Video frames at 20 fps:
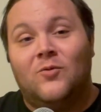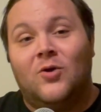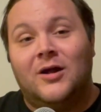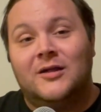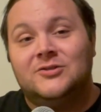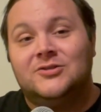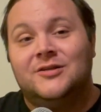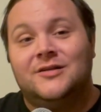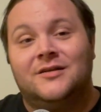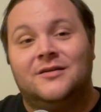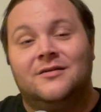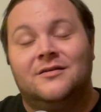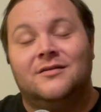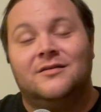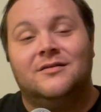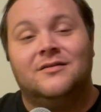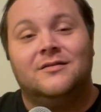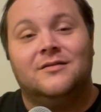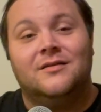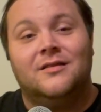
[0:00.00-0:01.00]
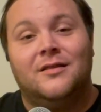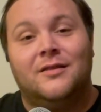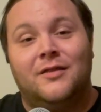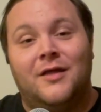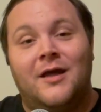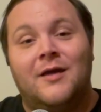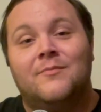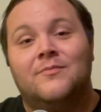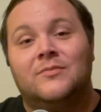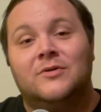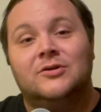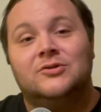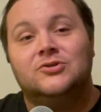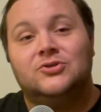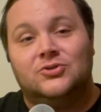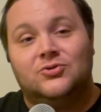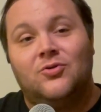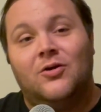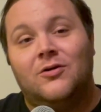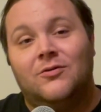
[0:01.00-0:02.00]
watching them
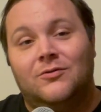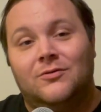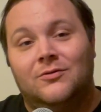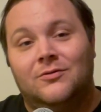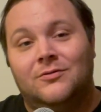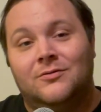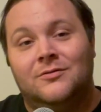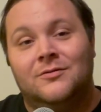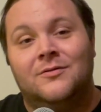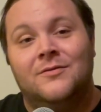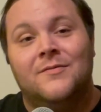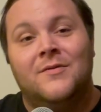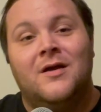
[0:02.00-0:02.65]
struggle,